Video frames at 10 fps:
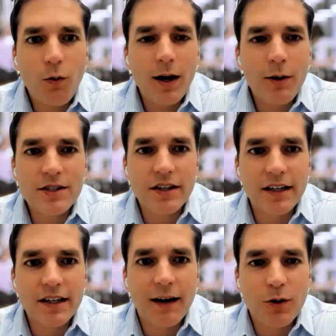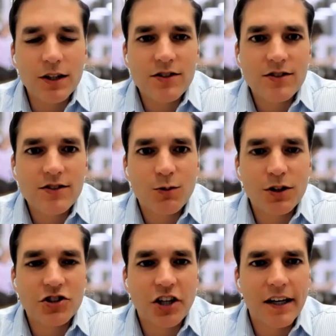are we seeing that? What's
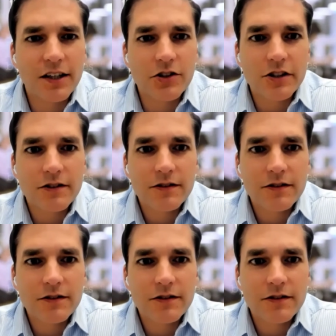changed?